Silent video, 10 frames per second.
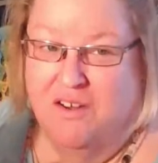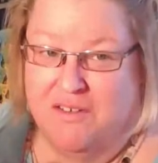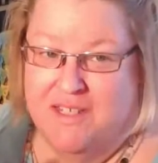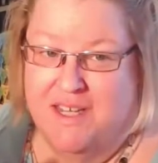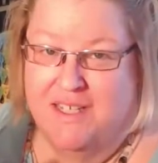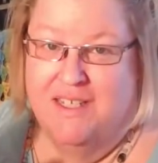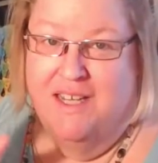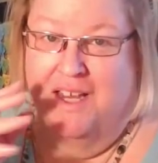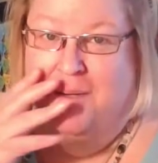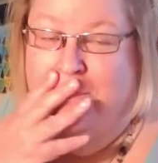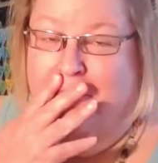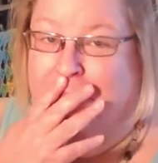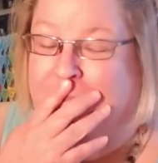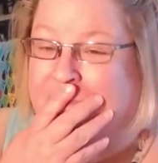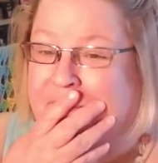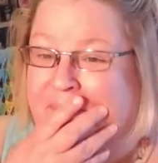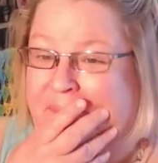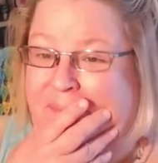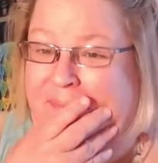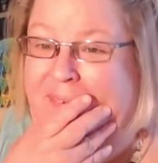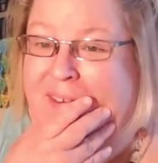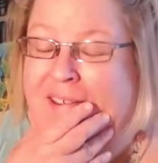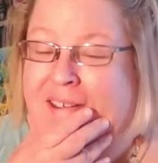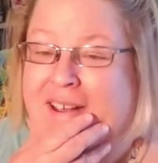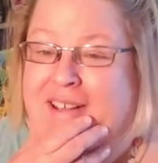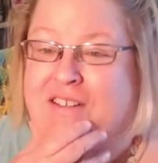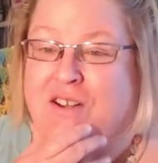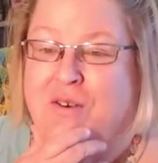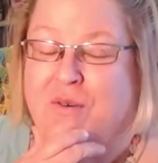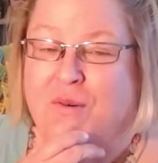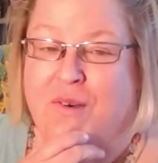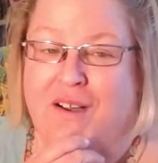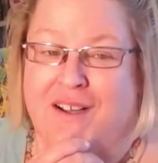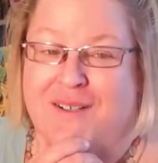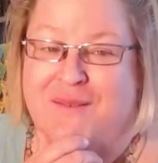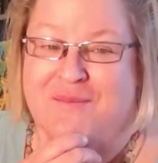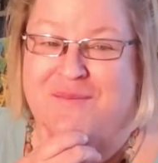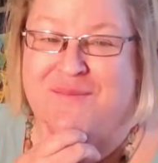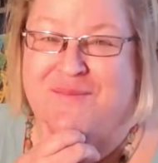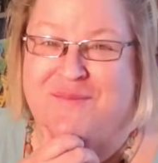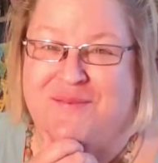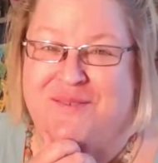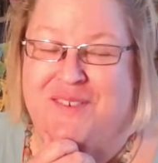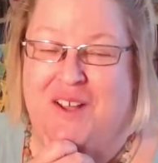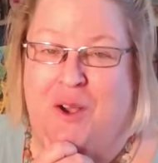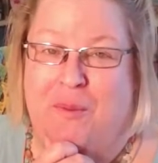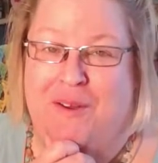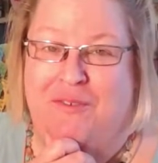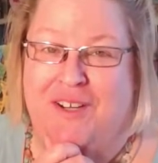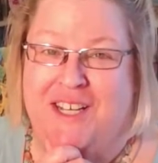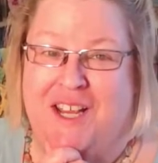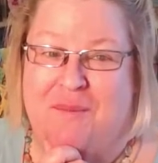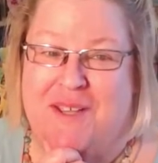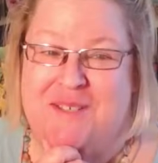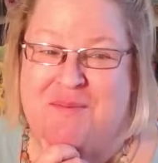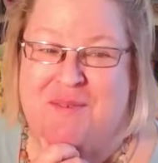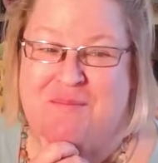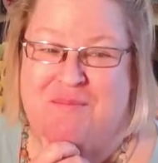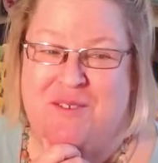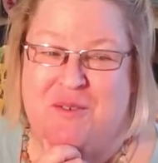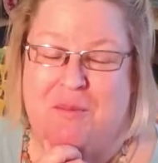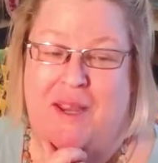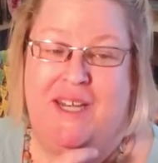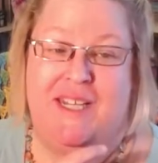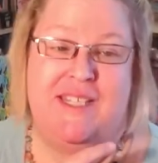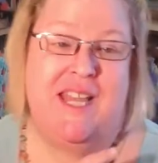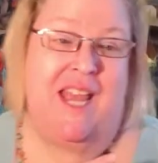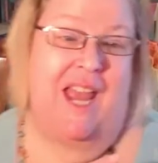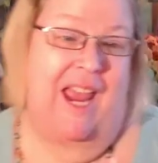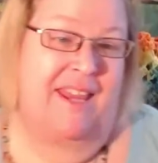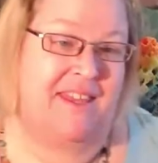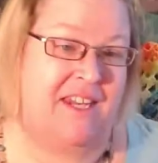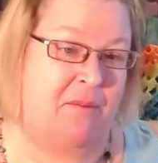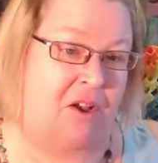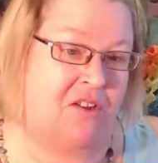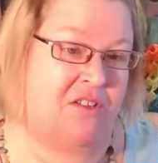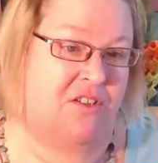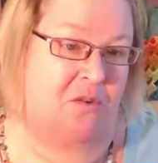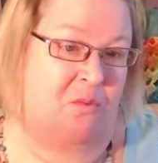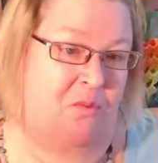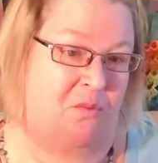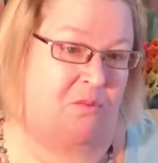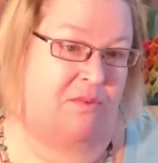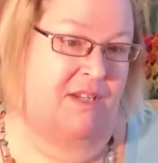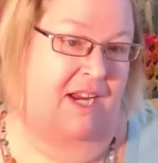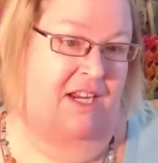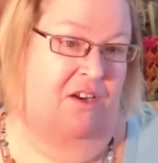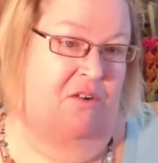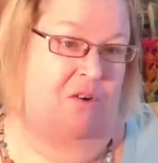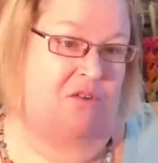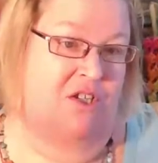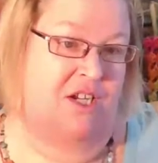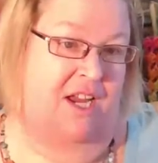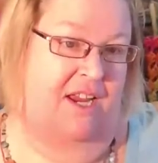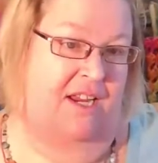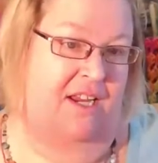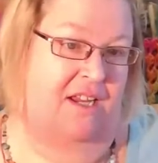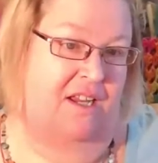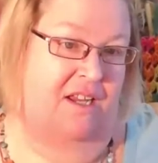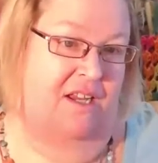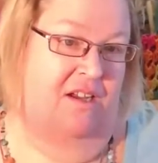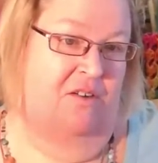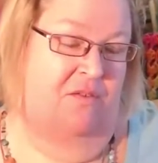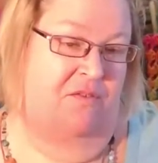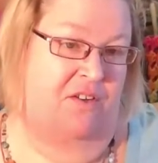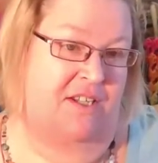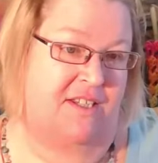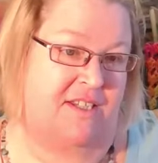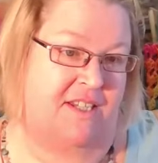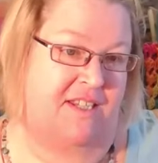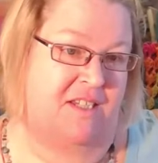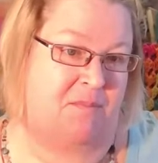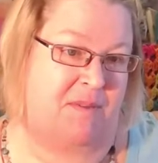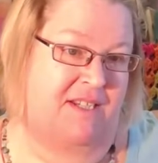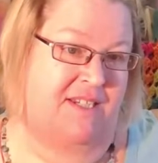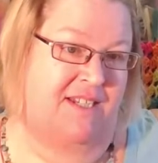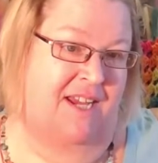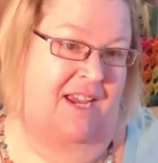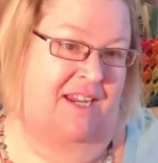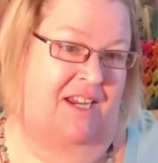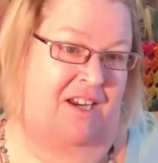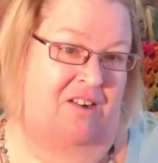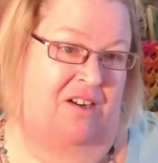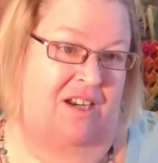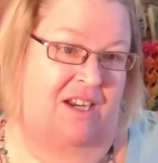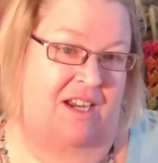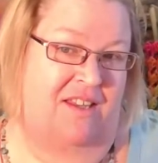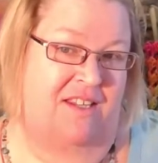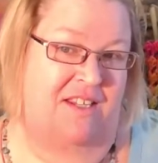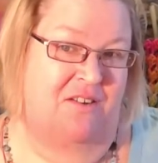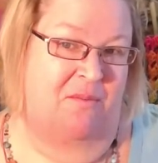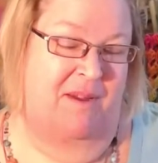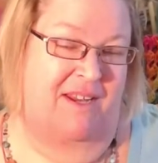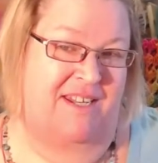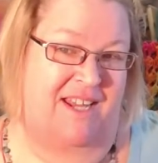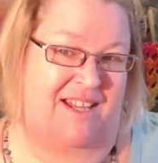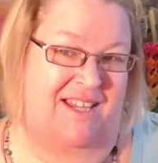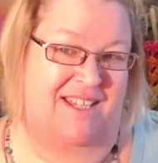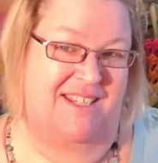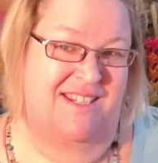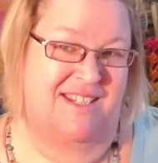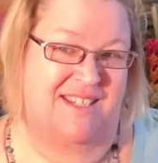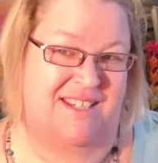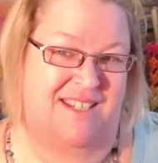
all said and done. So, all my free time has been doing paintings. And then I'm also taking crochet. I don't know if you can see this big stack here. These are mandalas.